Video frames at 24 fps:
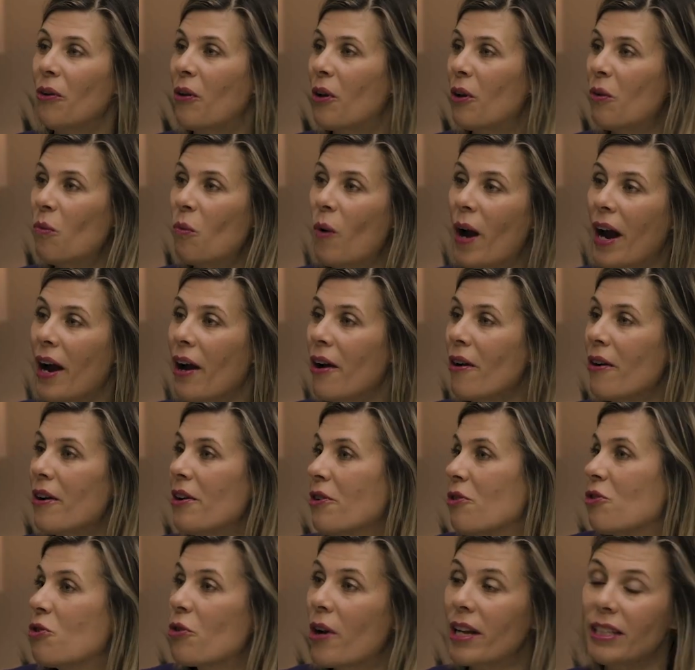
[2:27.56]
you can wear
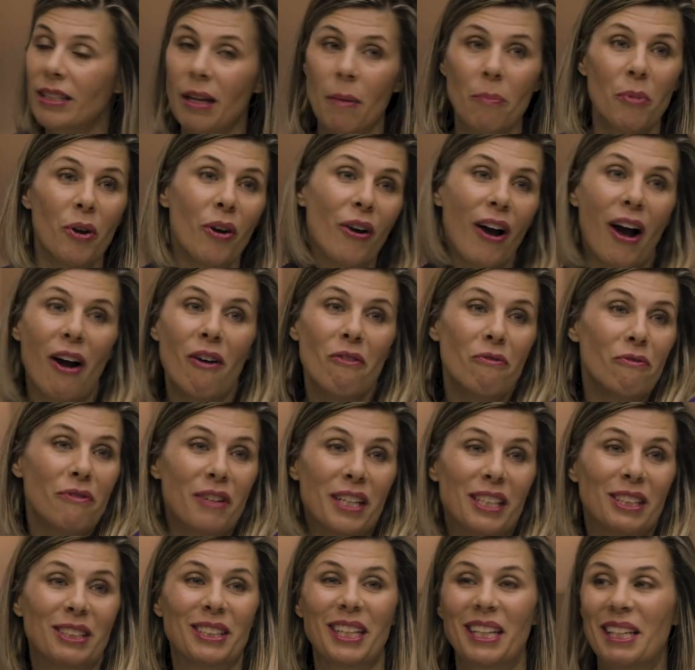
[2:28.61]
and dress up your
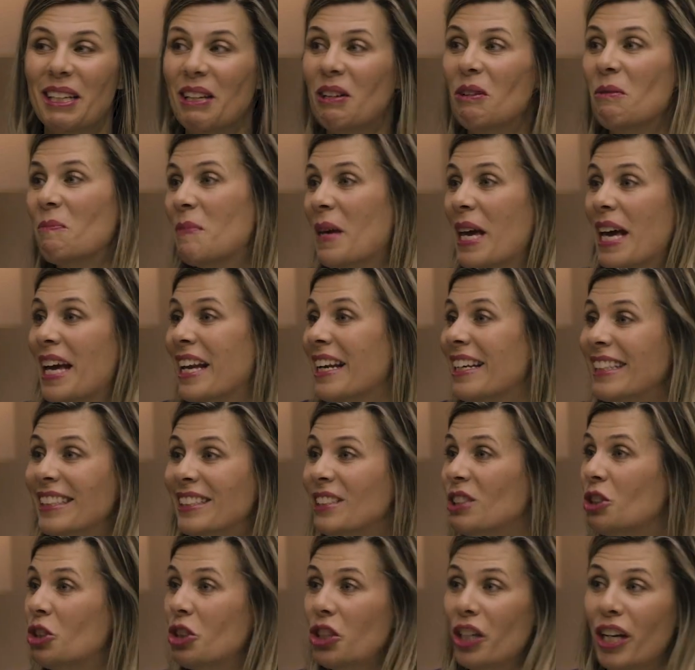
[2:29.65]
outfits a little bit.
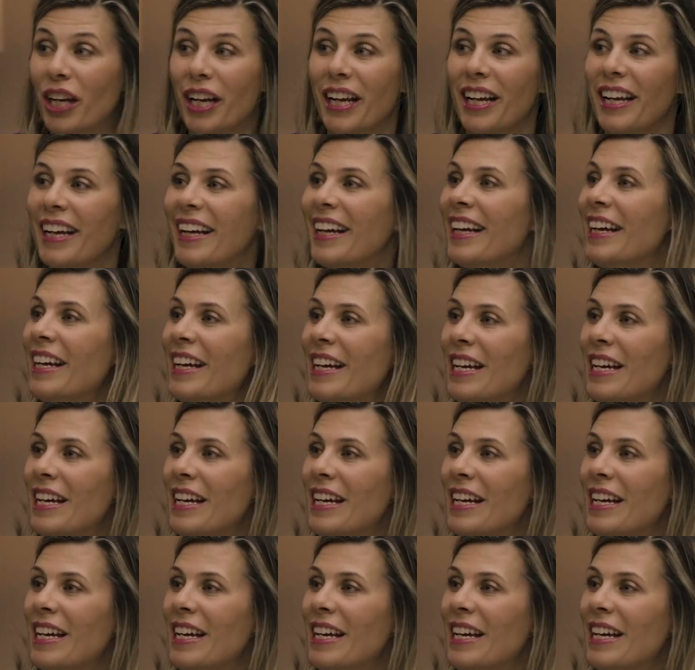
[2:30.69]
And she